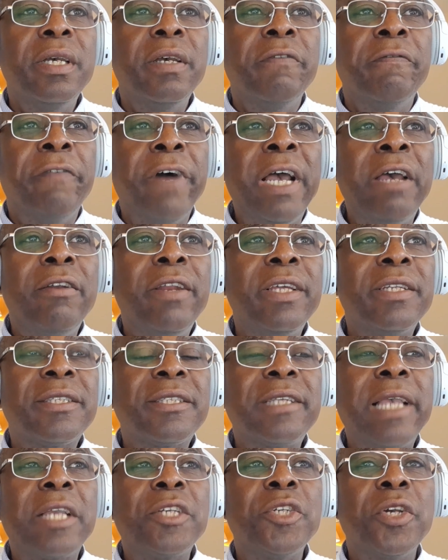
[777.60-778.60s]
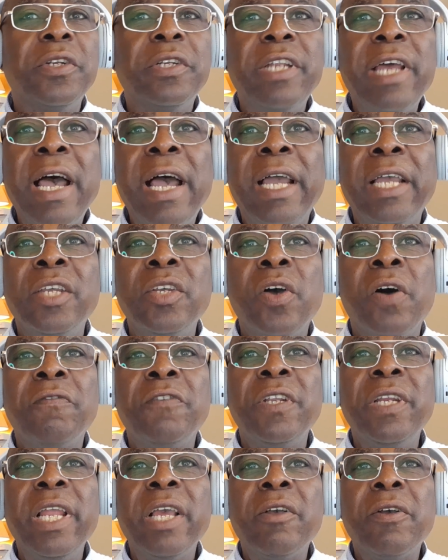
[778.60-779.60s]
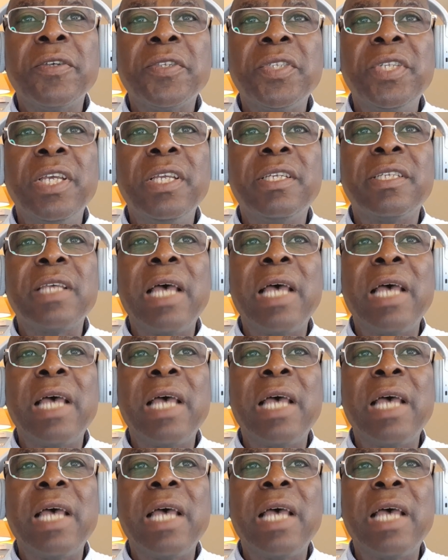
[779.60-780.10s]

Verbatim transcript: violates Section 9 of the Lagos State